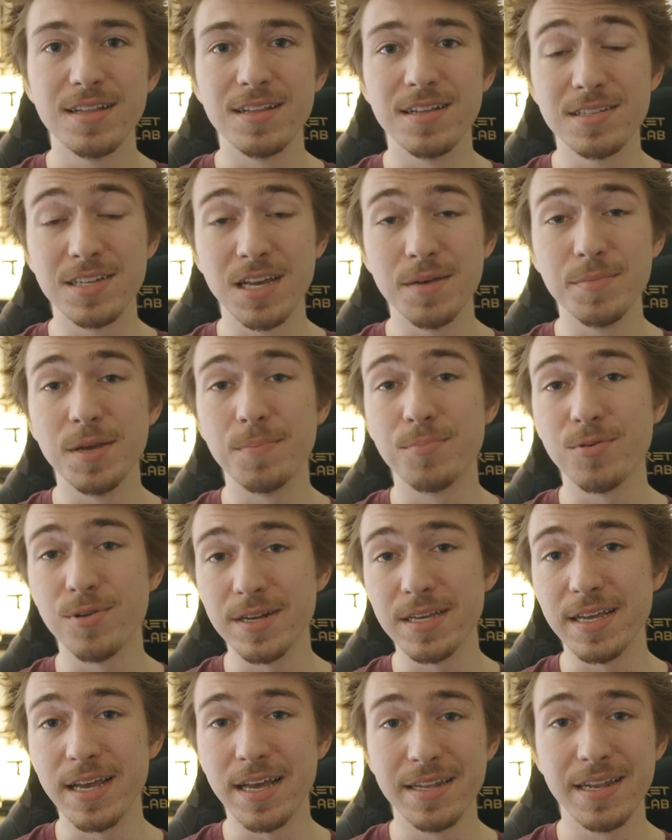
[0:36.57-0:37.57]
This is gonna be a
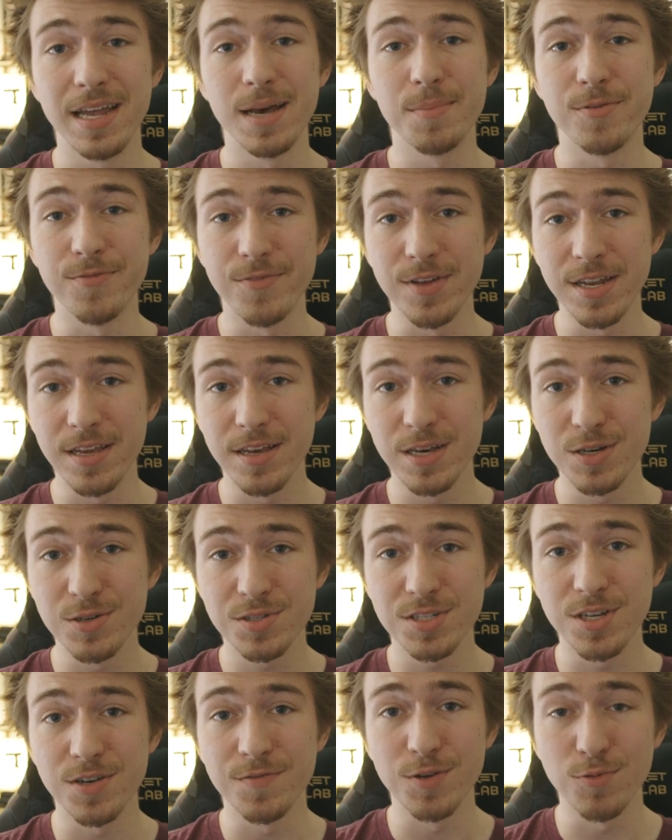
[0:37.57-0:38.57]
pretty in-depth video,
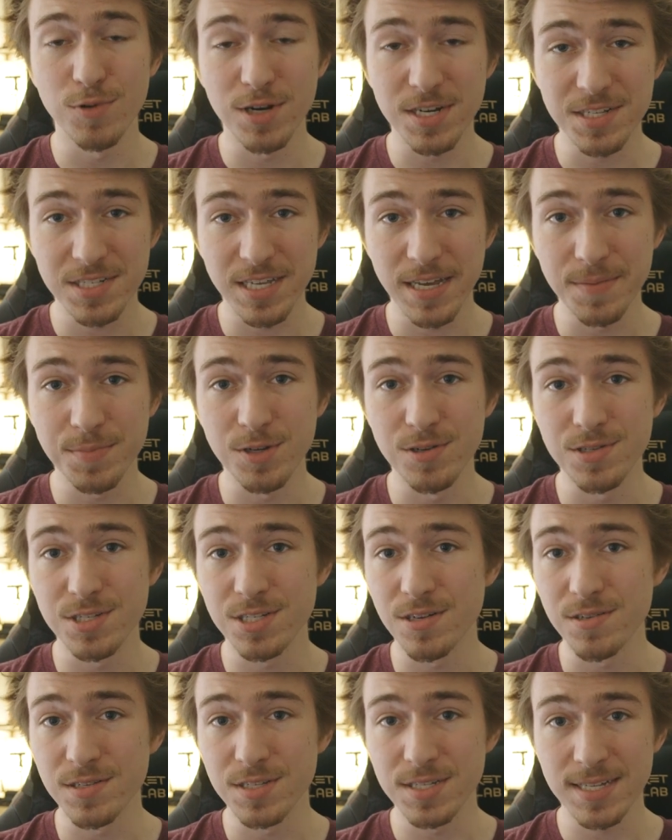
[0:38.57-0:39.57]
so if you wanna skip to a
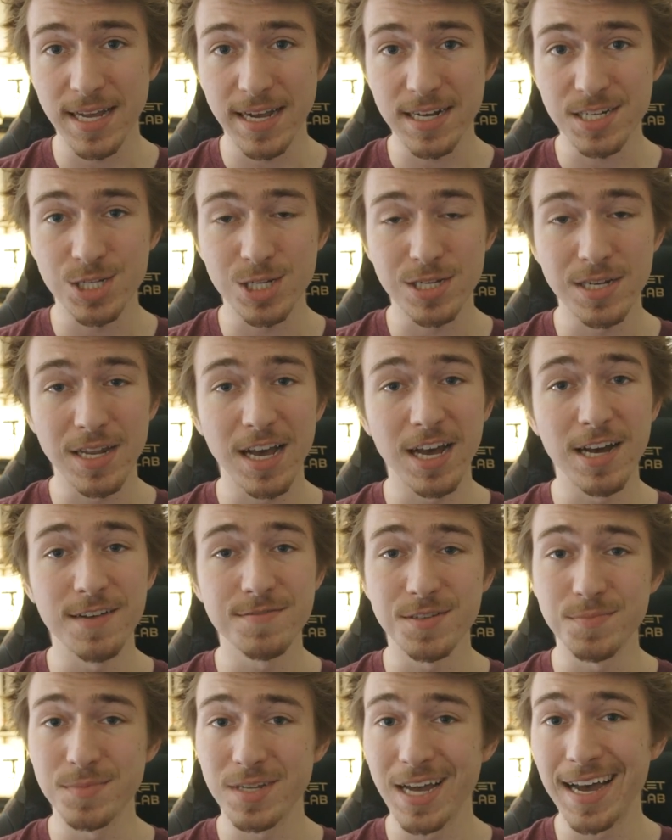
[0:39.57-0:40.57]
certain section, I
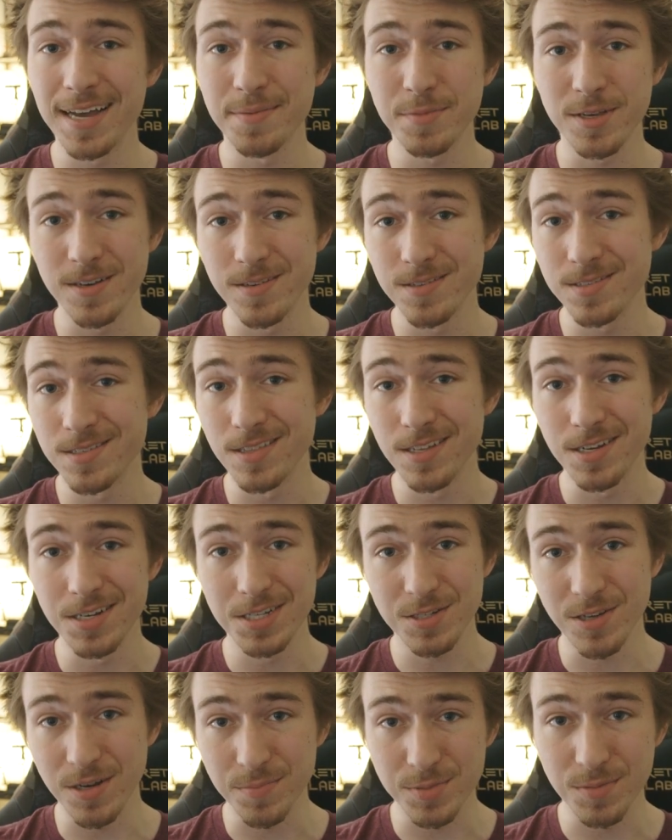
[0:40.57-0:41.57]
have some time codes in the
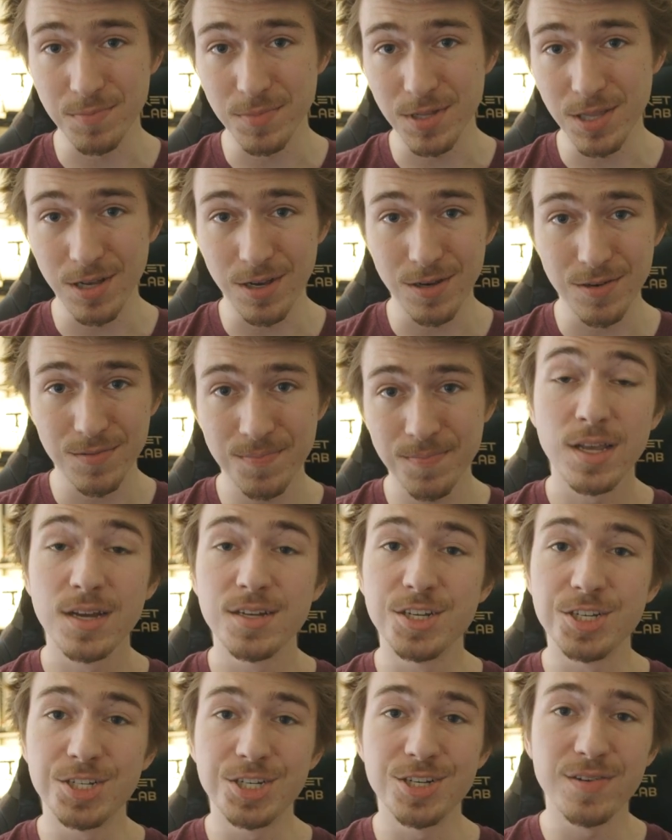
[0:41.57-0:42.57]
description below.
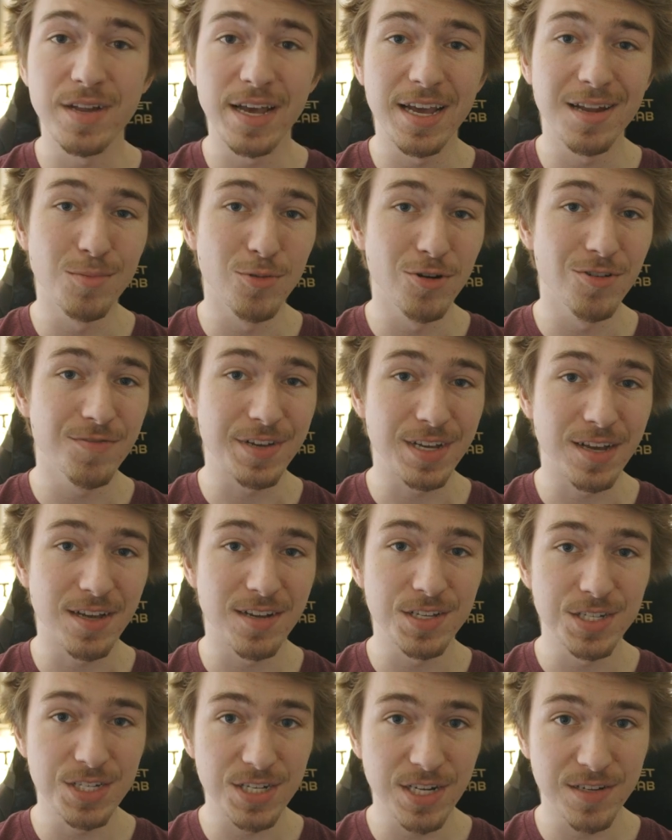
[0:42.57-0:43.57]
To shoot anamorphic
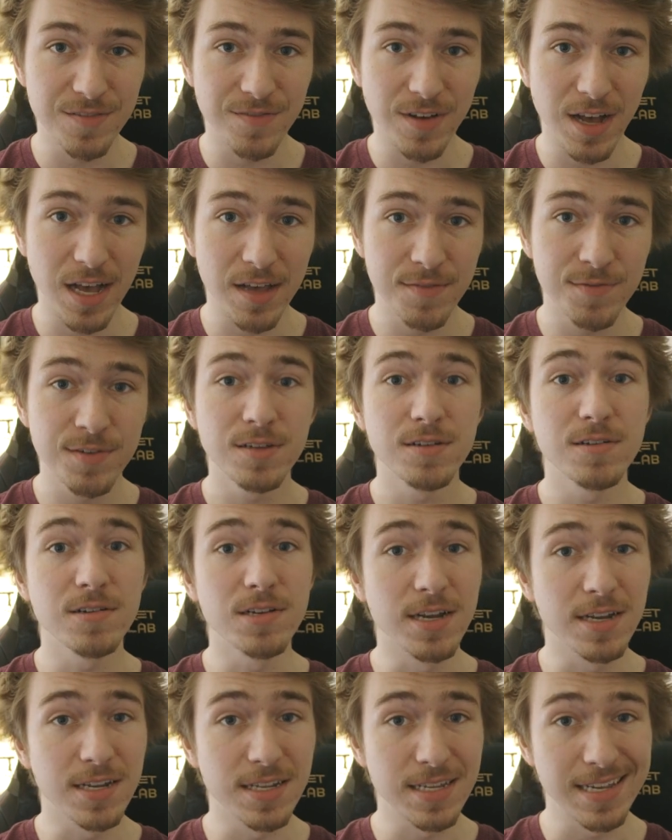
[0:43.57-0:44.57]
on a G H five,
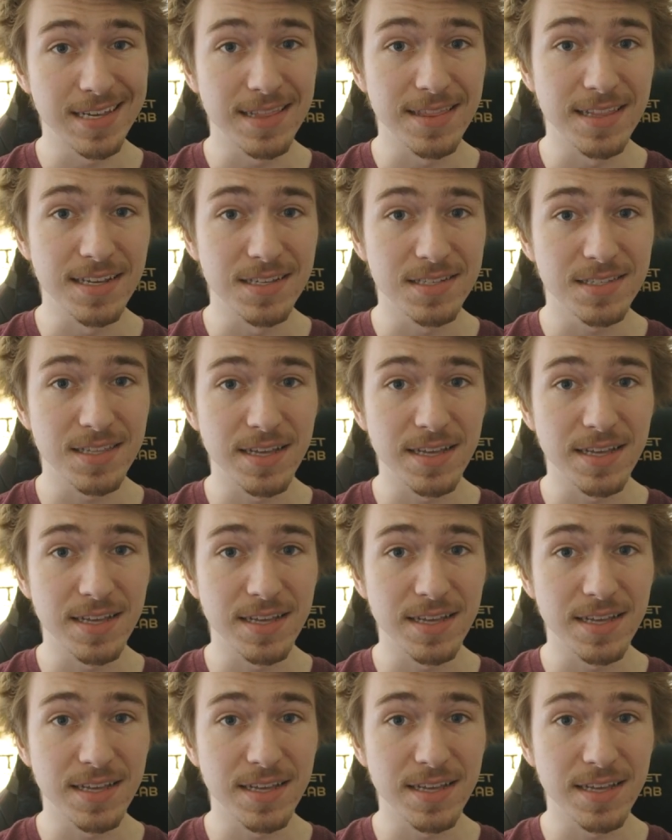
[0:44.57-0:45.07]
you're gonna need these